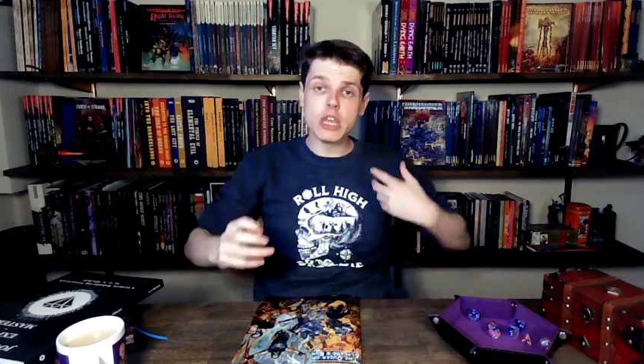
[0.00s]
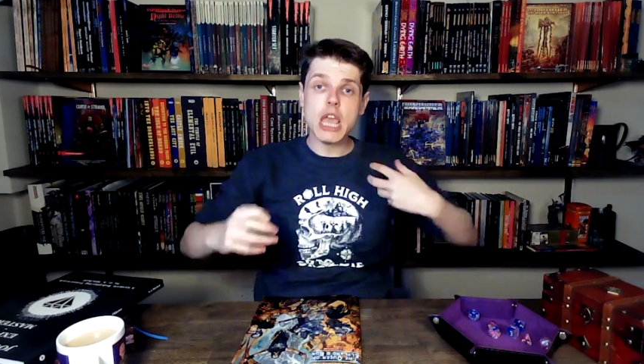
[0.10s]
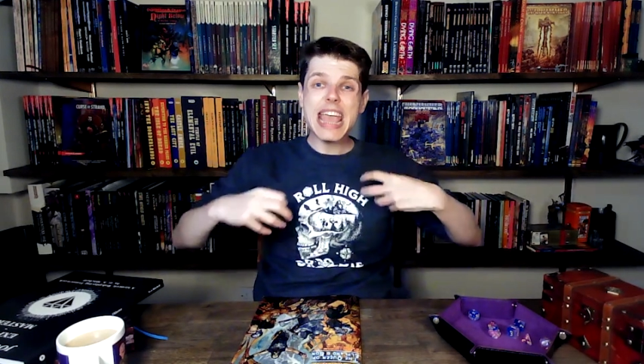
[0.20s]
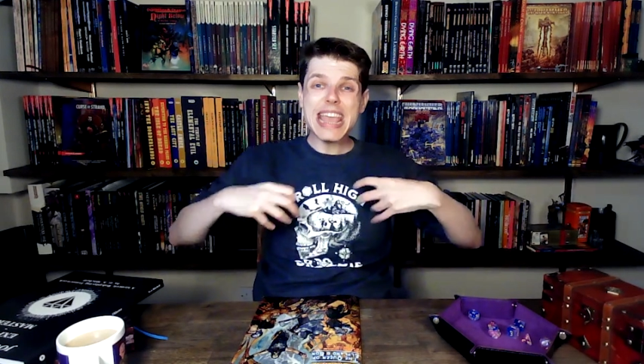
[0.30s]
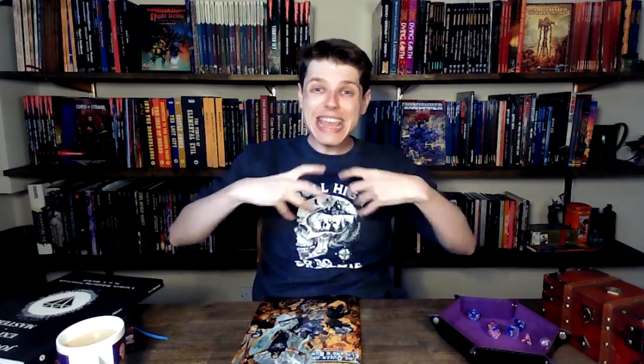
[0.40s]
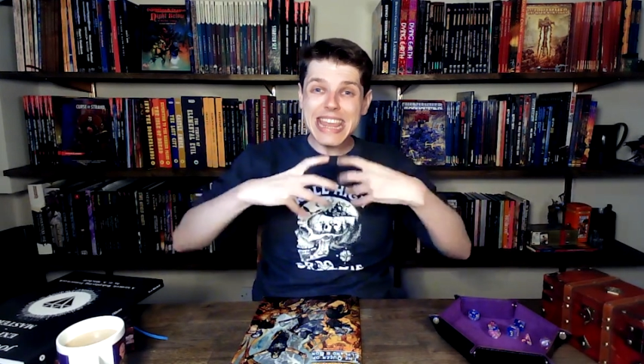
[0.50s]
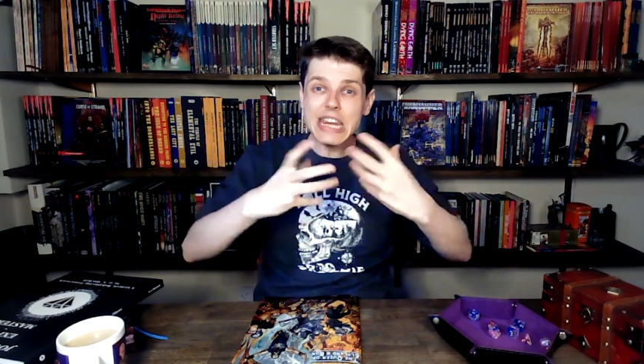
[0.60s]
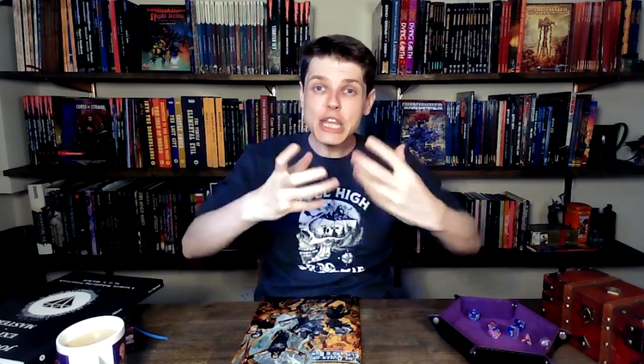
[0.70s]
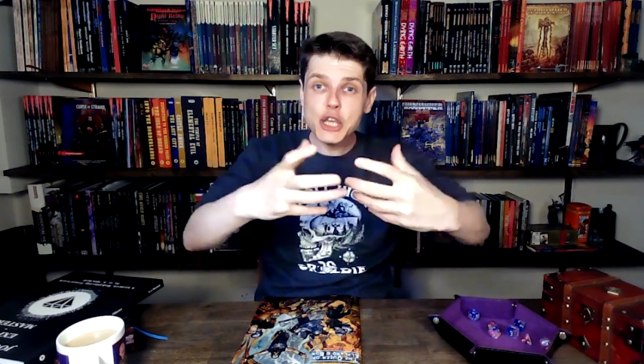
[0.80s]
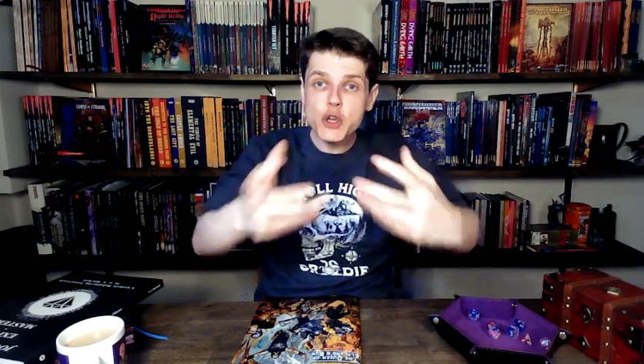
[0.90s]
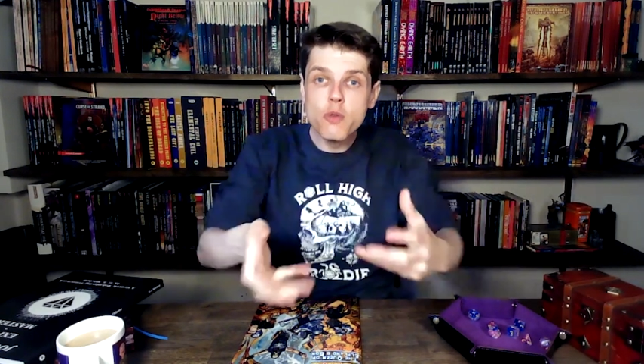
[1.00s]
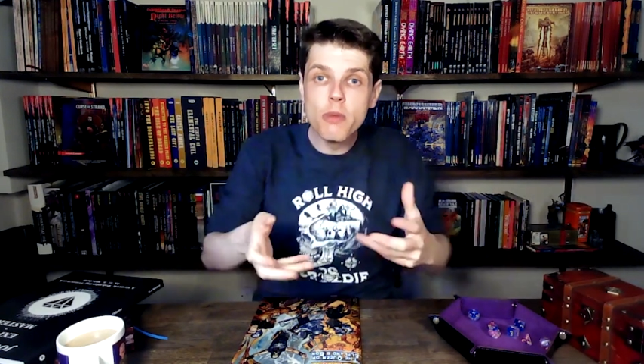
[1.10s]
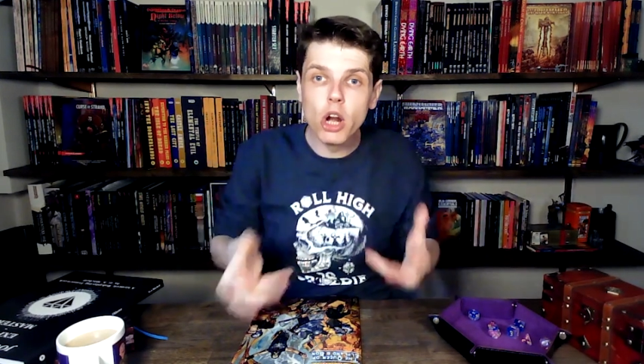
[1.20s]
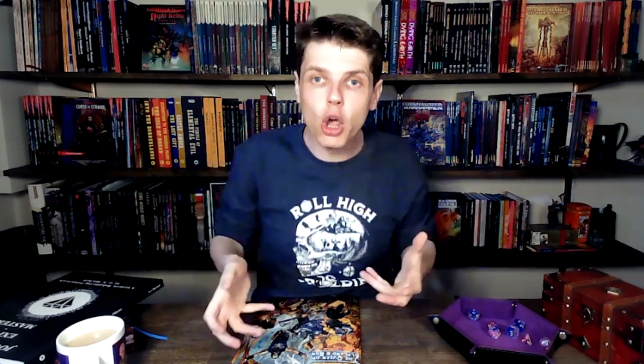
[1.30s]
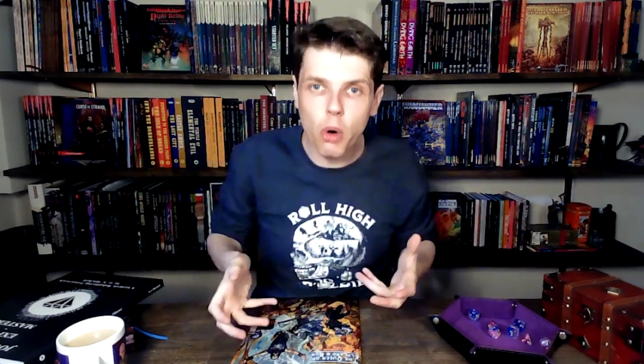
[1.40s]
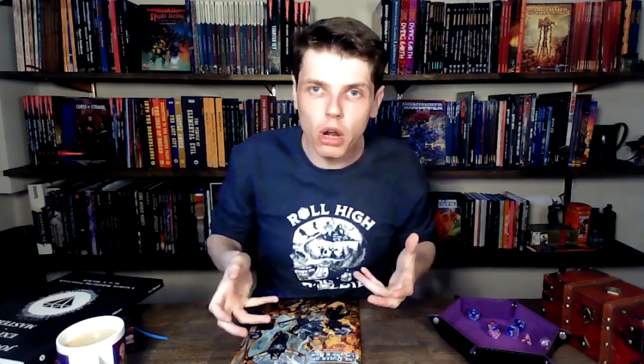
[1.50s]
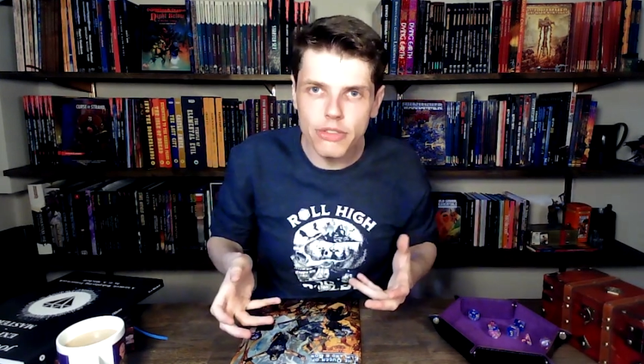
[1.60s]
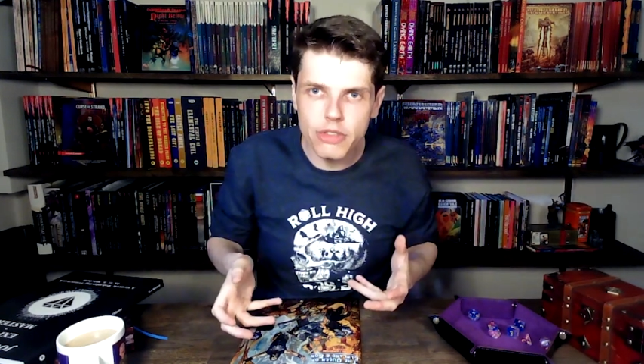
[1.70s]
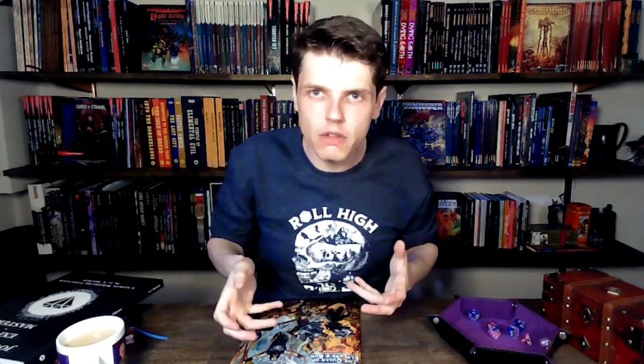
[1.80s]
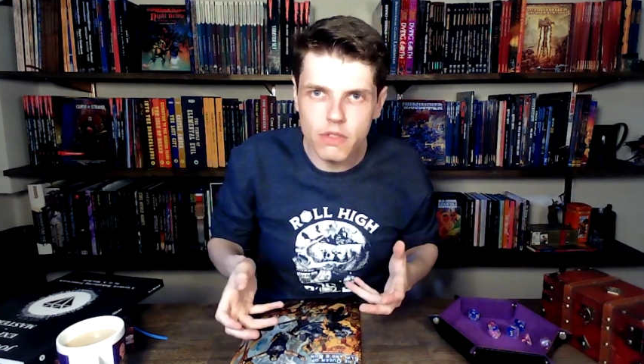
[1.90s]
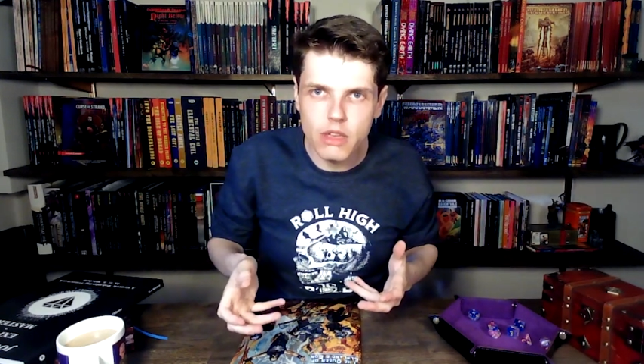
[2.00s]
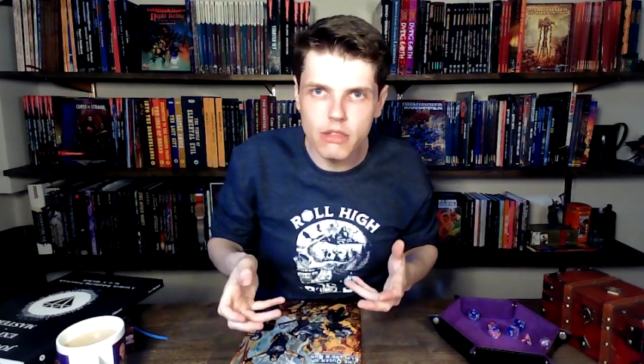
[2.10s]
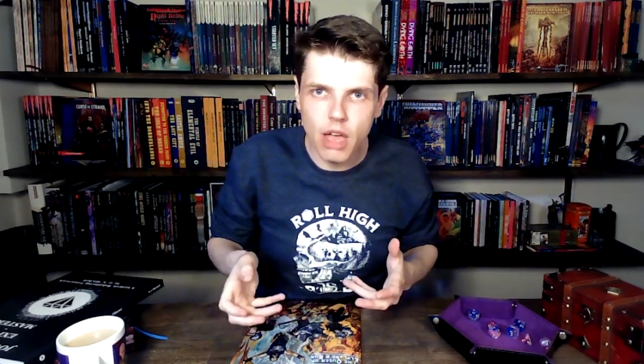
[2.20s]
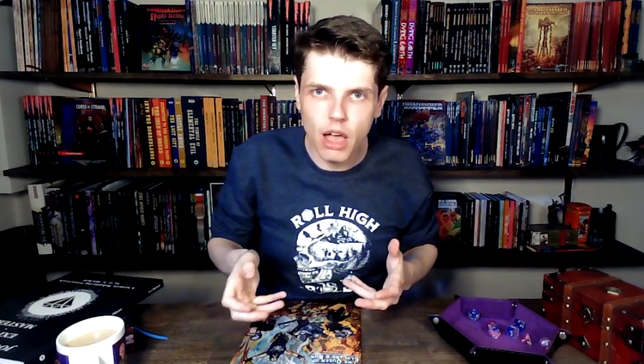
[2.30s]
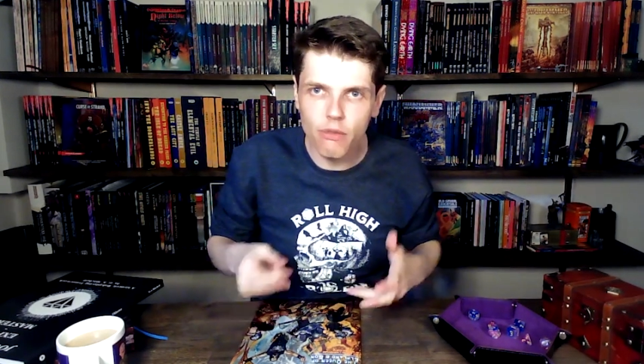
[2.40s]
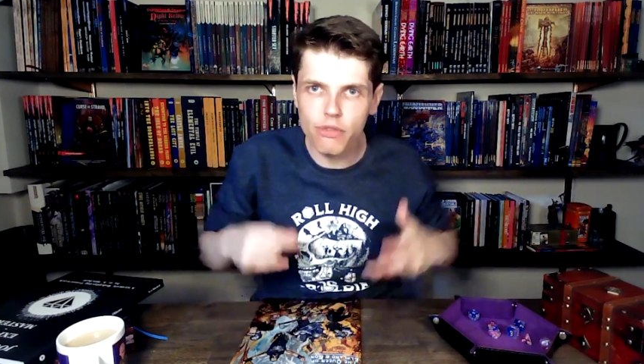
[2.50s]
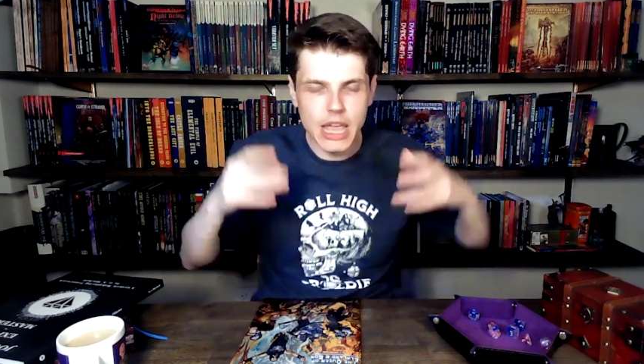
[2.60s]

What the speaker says: the inhuman quality of these elves.